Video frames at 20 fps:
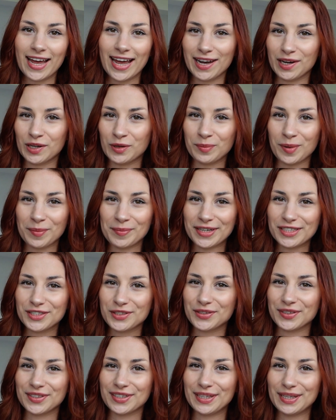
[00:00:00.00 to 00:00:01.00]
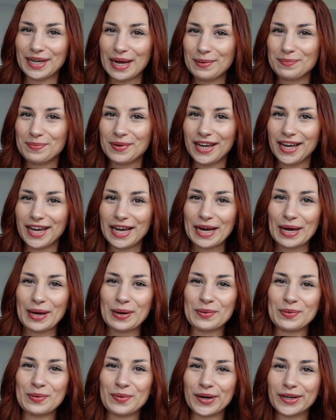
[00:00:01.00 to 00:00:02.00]
Hello my magical light being
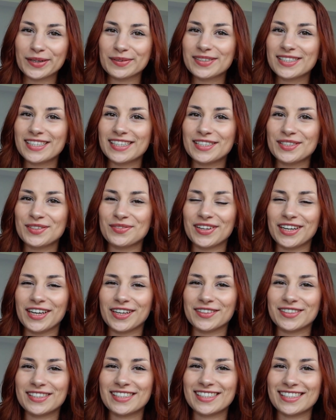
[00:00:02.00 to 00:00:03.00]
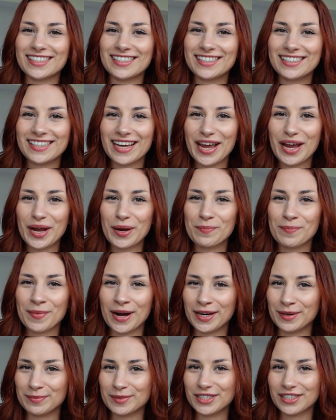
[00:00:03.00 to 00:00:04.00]
and welcome to this video. Today
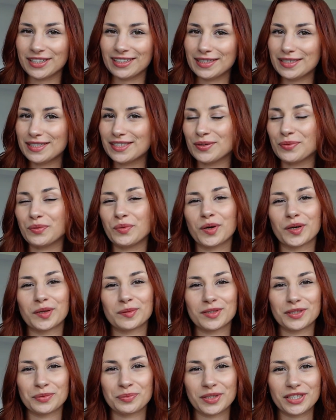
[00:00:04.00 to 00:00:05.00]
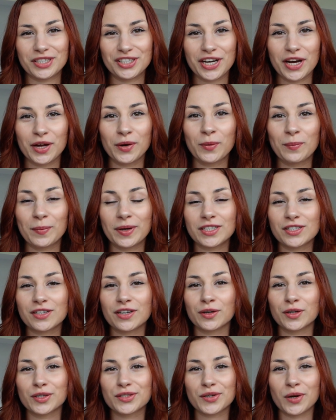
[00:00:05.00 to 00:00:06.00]
my name is Shalita. Welcome to my channel. My
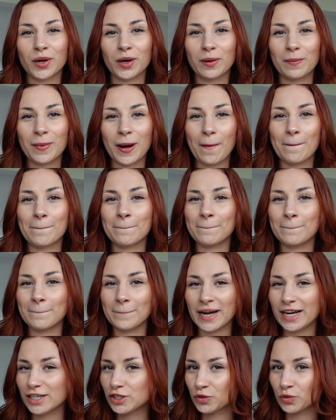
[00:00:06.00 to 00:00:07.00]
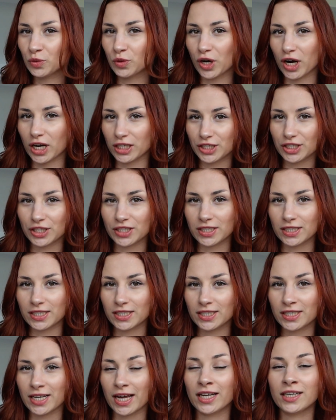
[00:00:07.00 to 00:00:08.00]
channel is all about magical
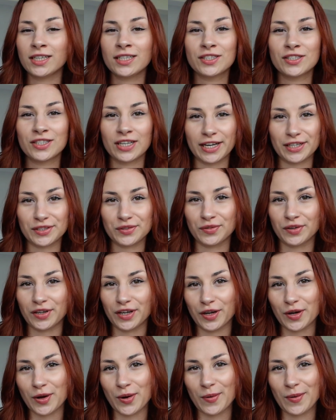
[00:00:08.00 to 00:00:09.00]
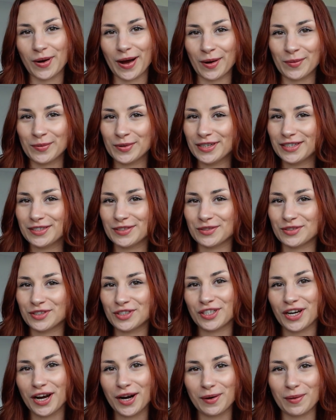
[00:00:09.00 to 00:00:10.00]
consciousness, and in today's video I wanted to
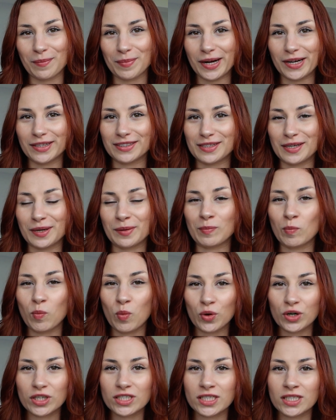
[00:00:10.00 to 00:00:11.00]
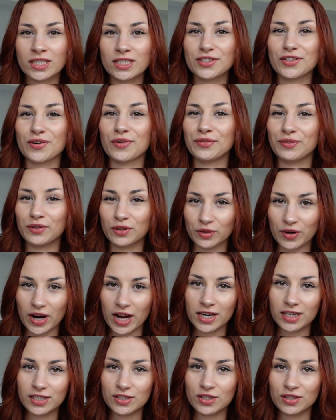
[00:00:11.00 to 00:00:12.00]
share about the importance of
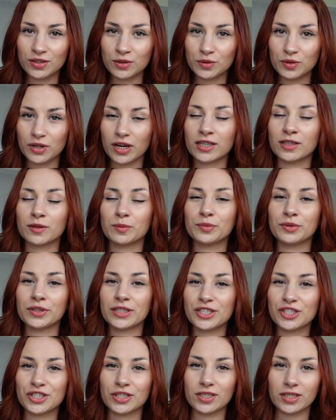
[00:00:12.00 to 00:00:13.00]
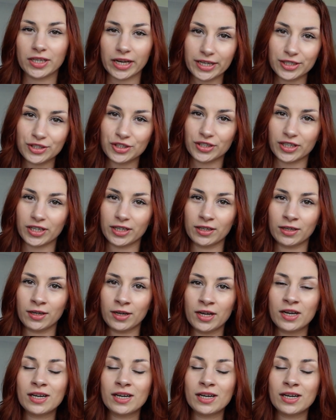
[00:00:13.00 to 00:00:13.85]
gratitude and appreciation